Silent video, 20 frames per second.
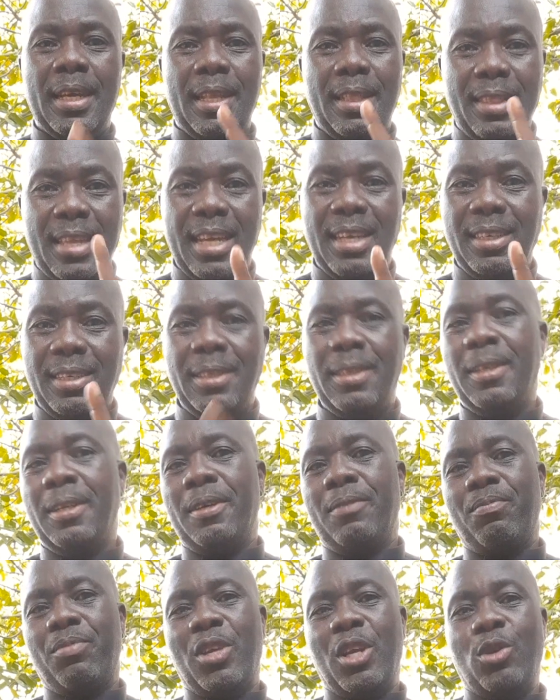then
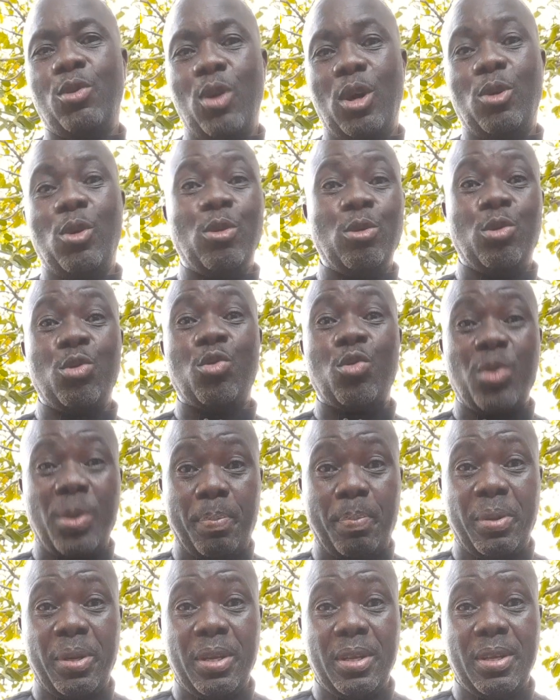you are going to
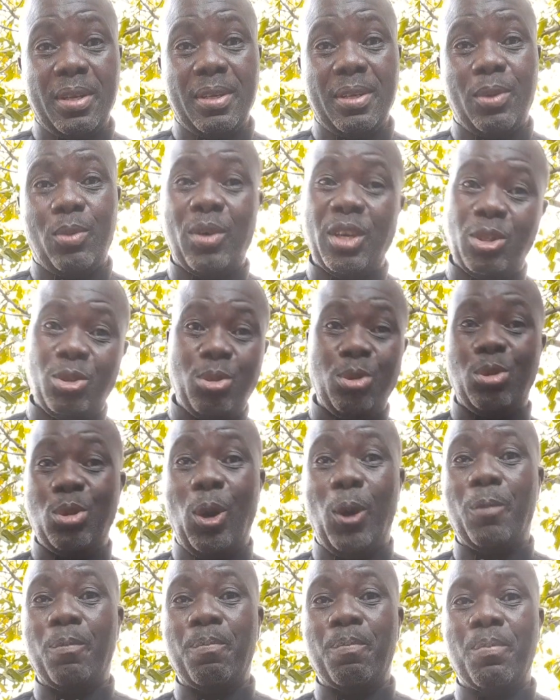reap what you
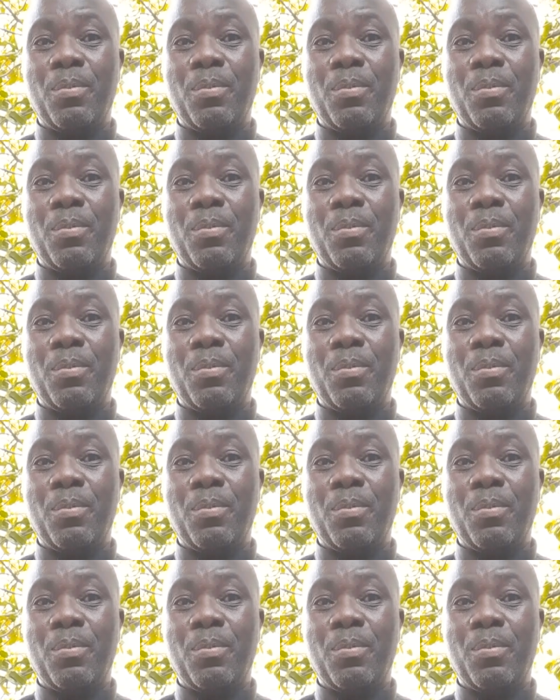sow.